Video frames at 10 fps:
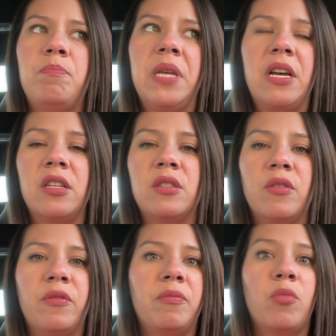because
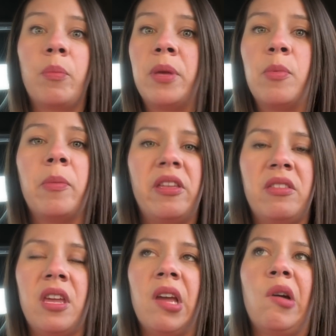of what people may
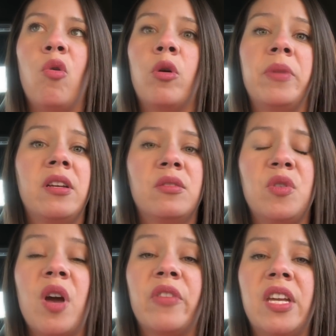think or because
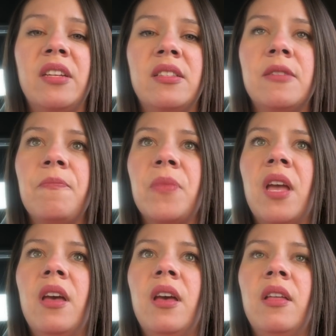you have kids,
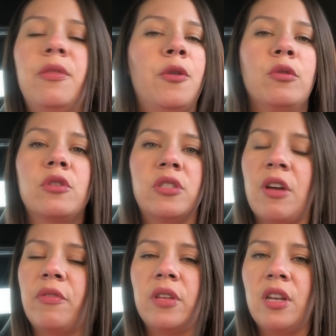those are
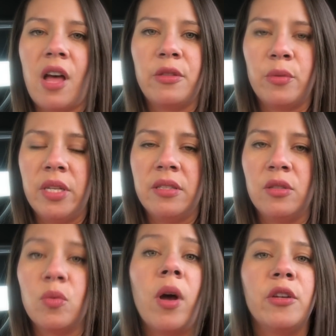definitely not the
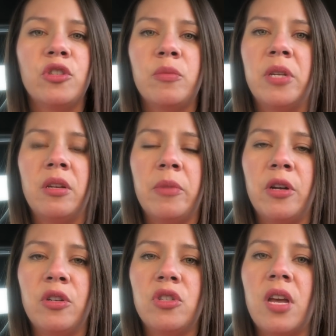reasons why you should be in a
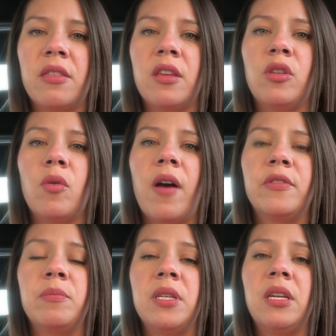marriage. I think you
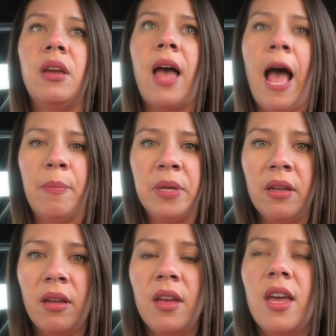have to be
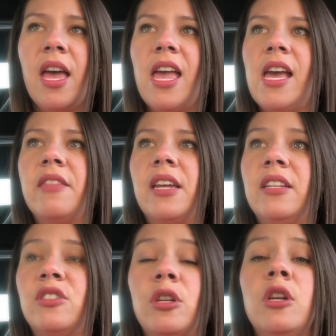happy, and that
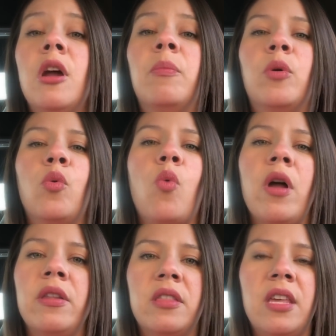is the number
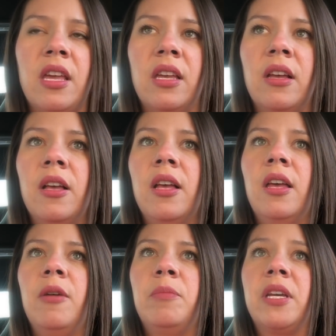one thing,
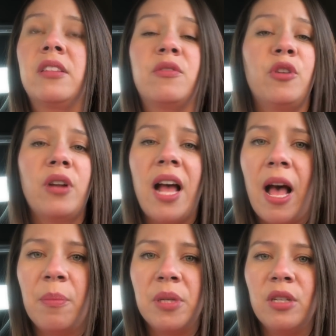because if you're not
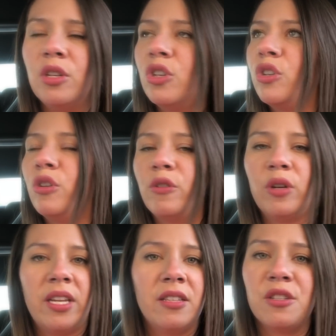happy,
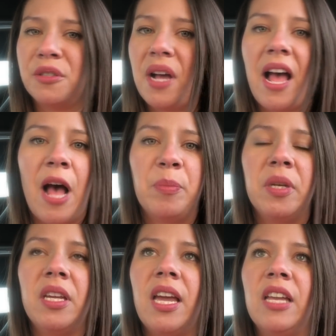your kids are not
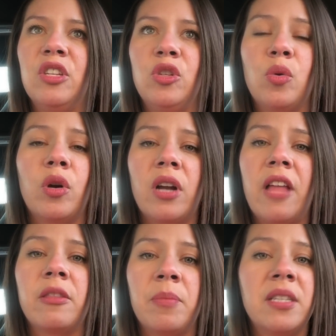happy, and you're
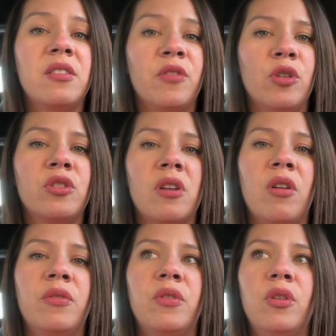not the best of
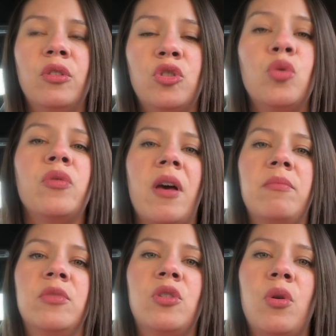yourself to
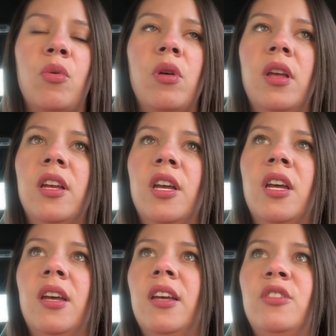them. So
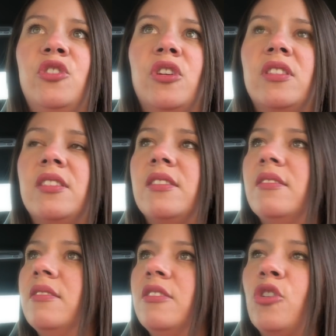
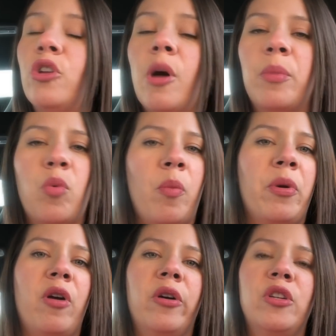just your number one
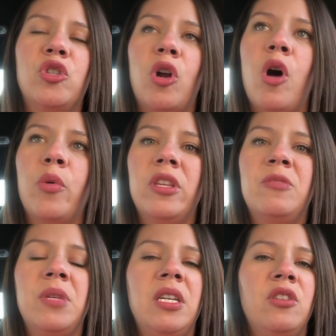priority should
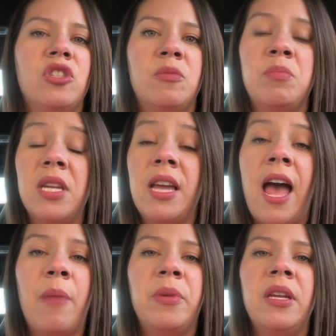always be just being
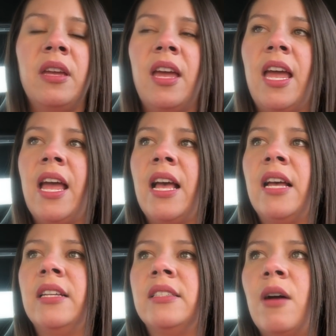happy.
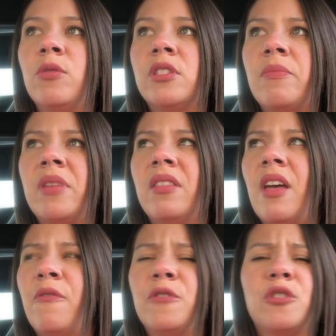And that was something
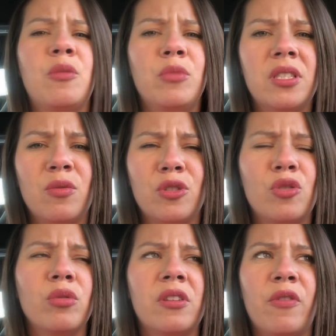that for some reason was
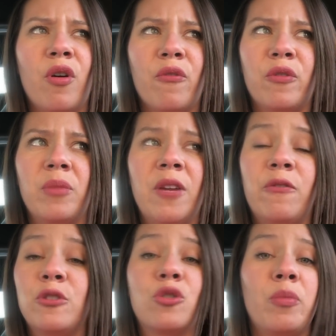so difficult for me
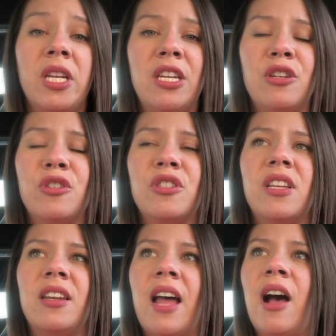for so many years,
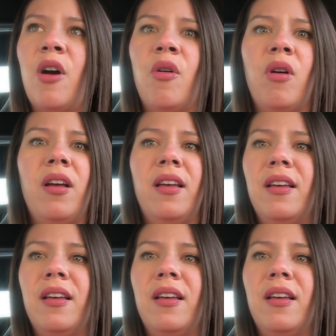and now